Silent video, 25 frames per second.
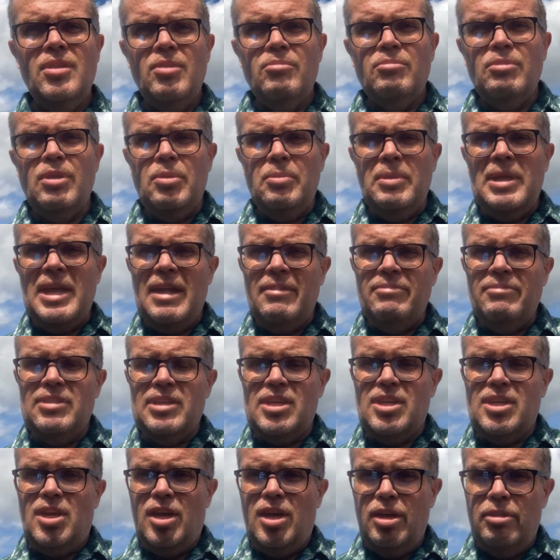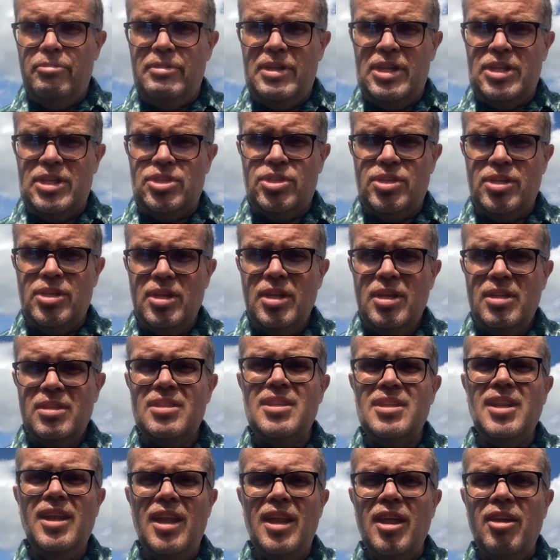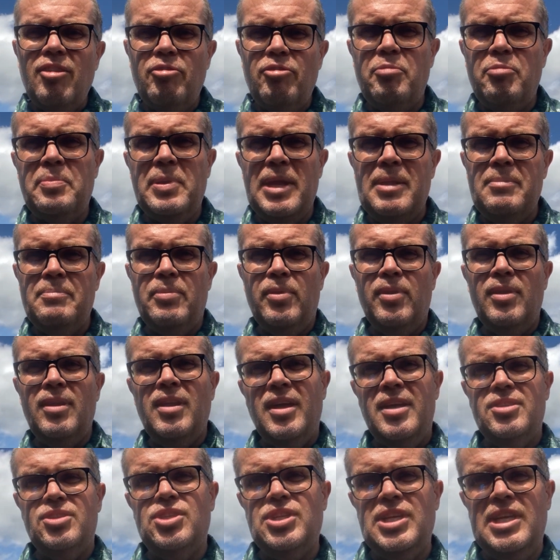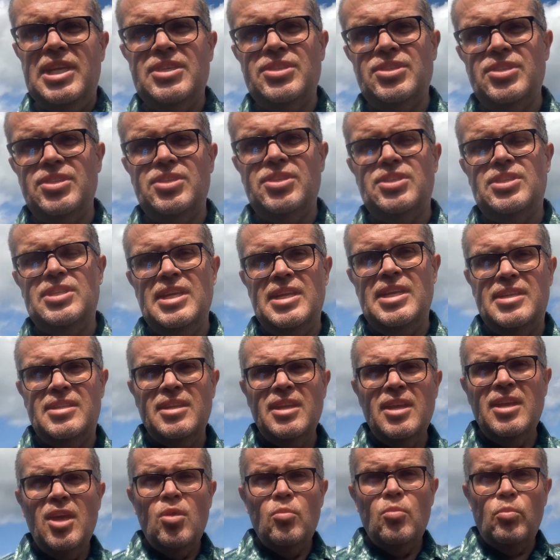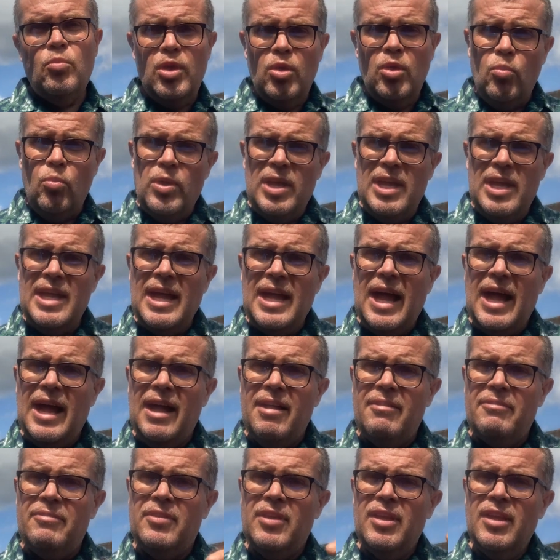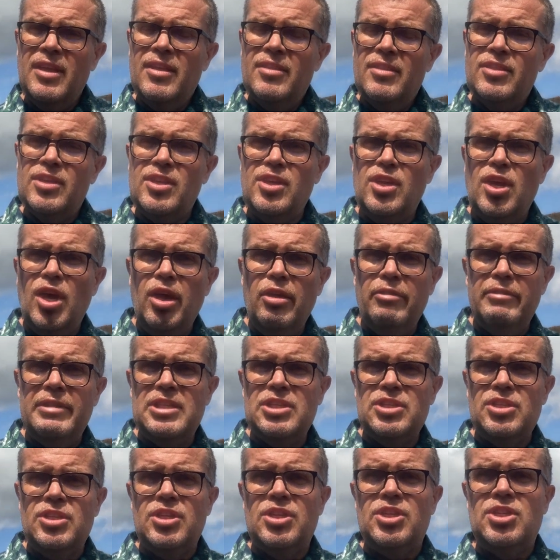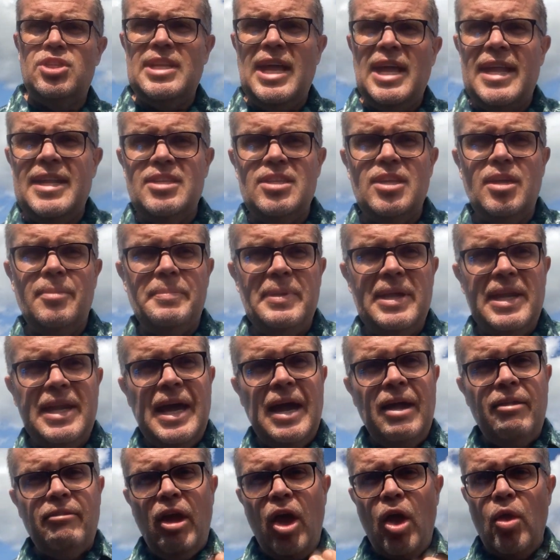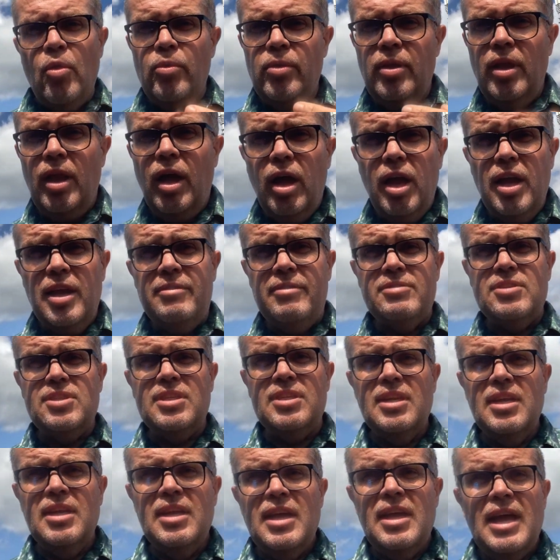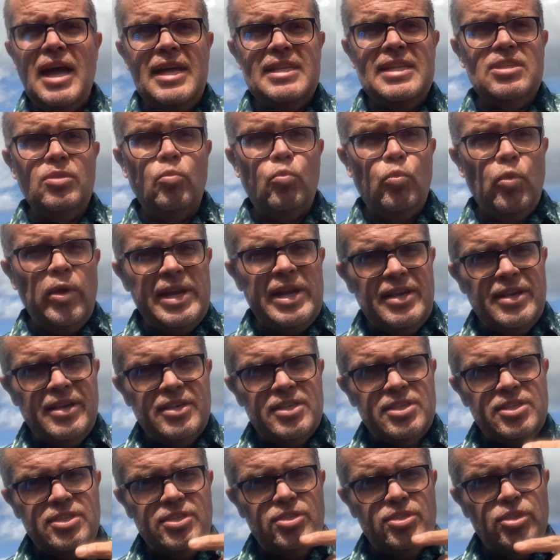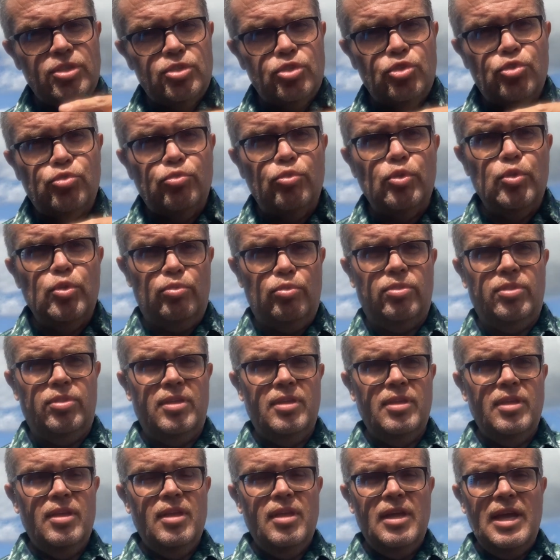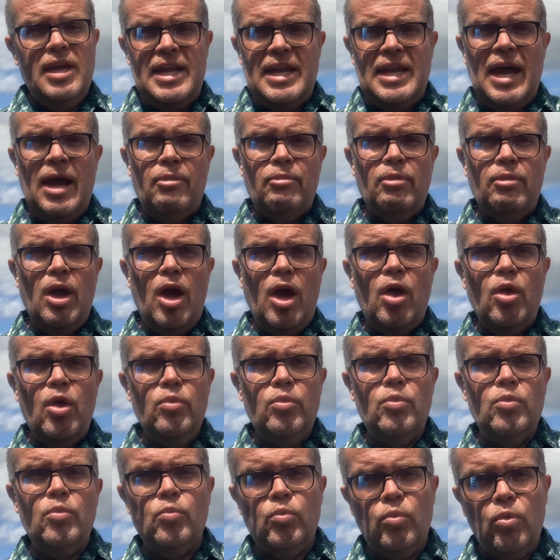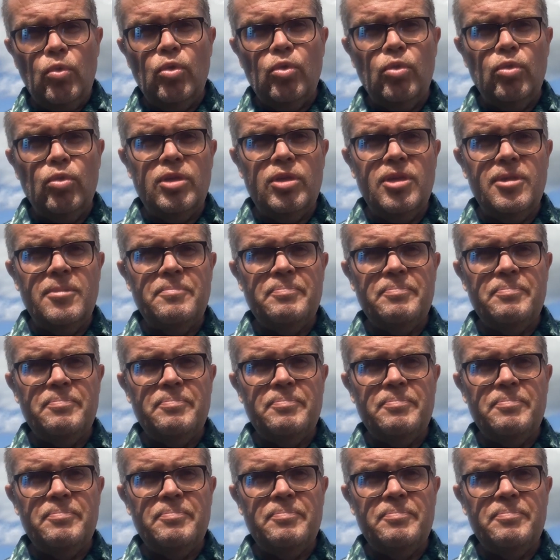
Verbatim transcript: Will we have the courage to love people like Jesus did? Will we have the courage to stand up in our own lives as a witness to truth in our own walk?